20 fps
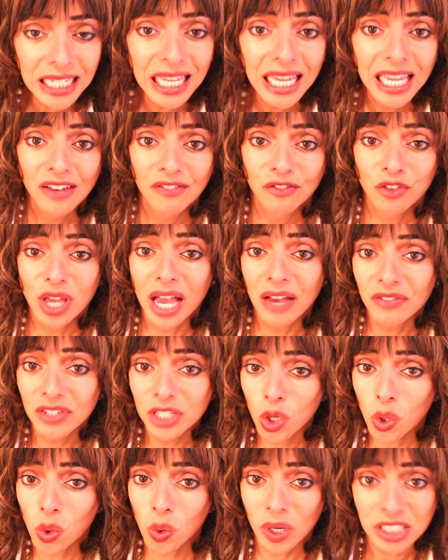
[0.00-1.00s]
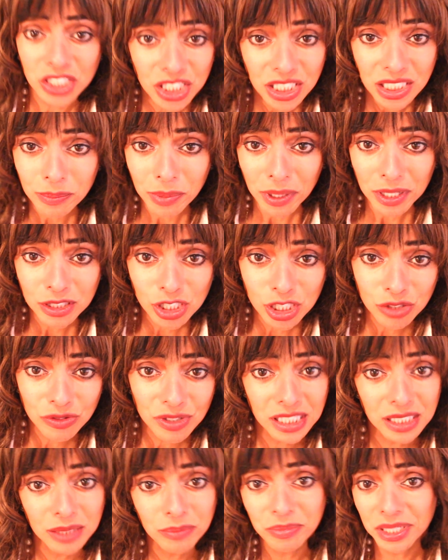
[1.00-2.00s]
If you have any questions about this
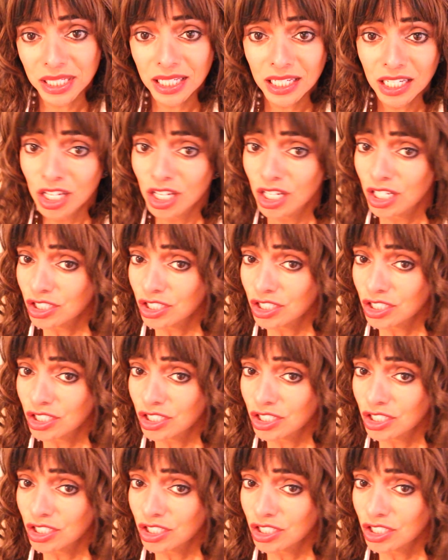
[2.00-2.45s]
recipe,